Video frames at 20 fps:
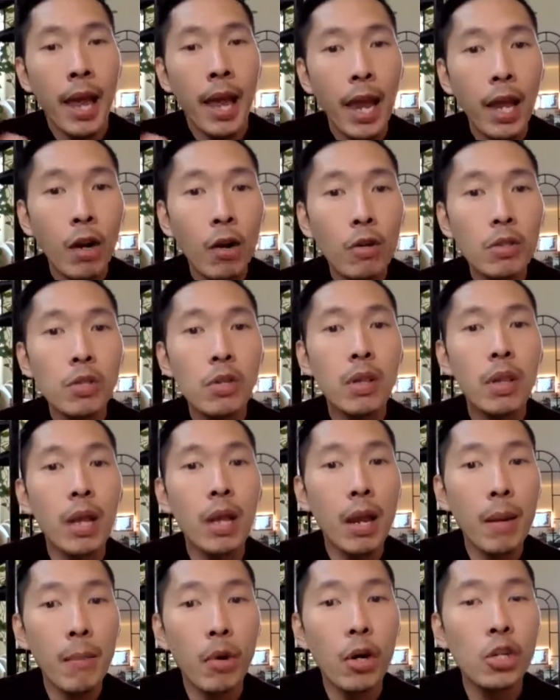And also the
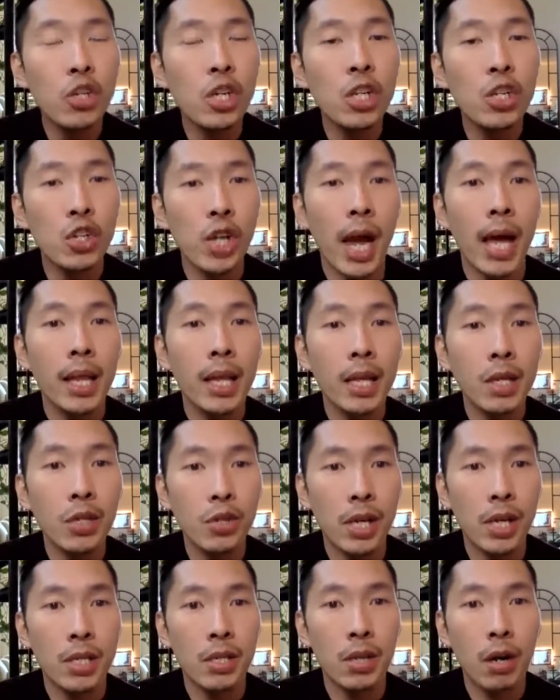emerging
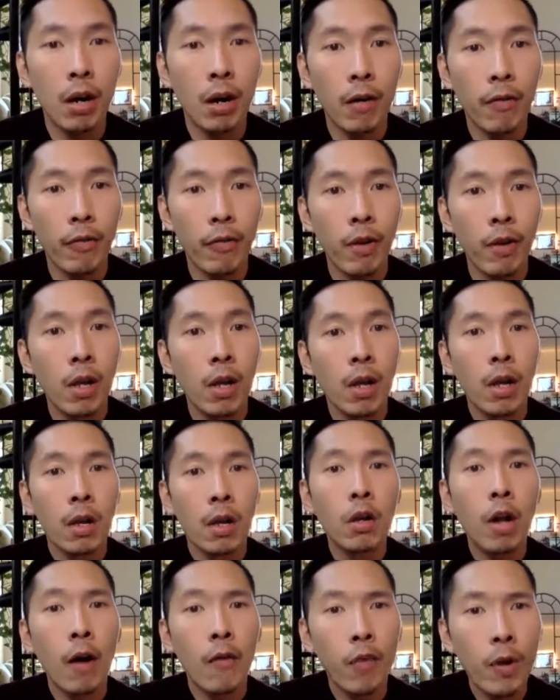challenges of
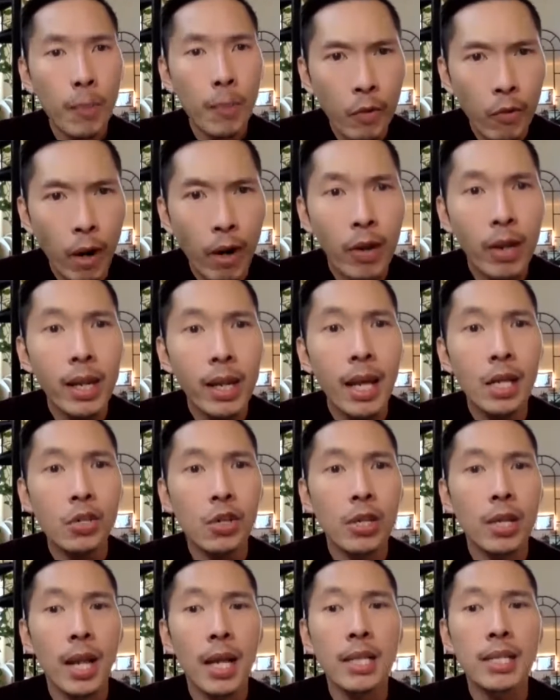government
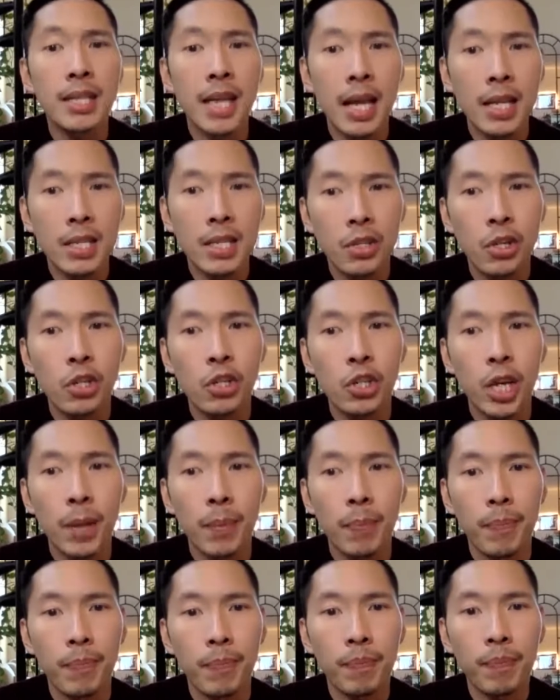regulation and censorship